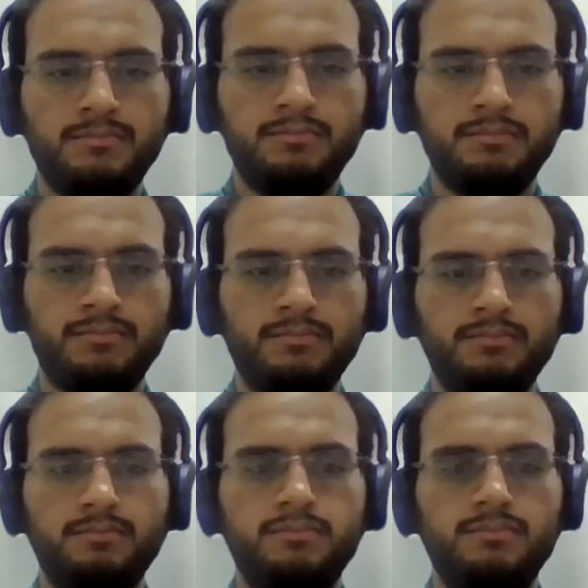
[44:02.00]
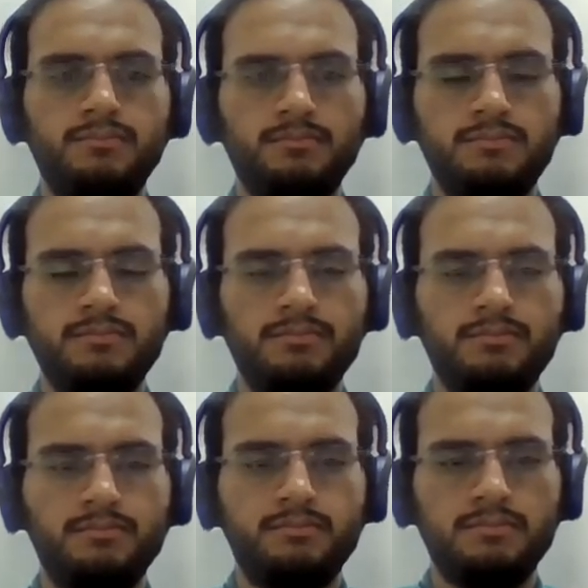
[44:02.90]

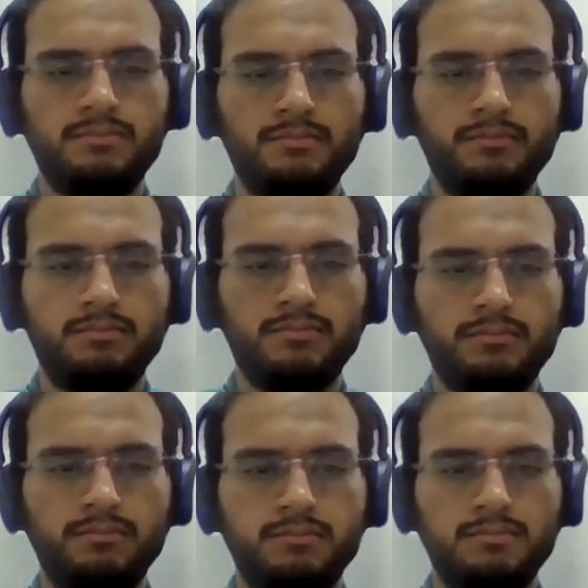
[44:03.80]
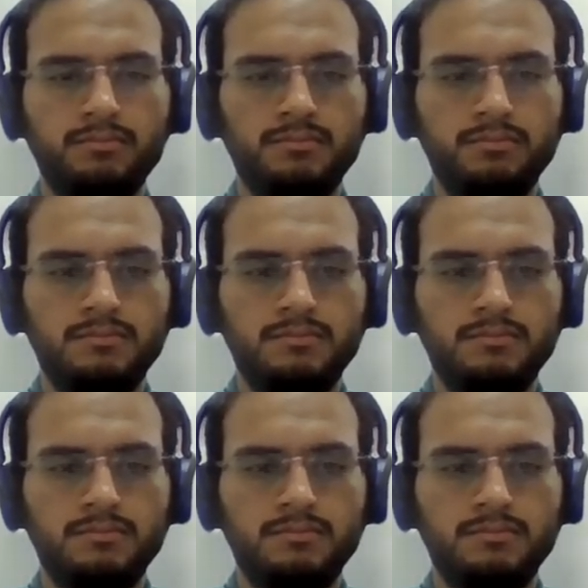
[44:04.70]
This person isn't speaking.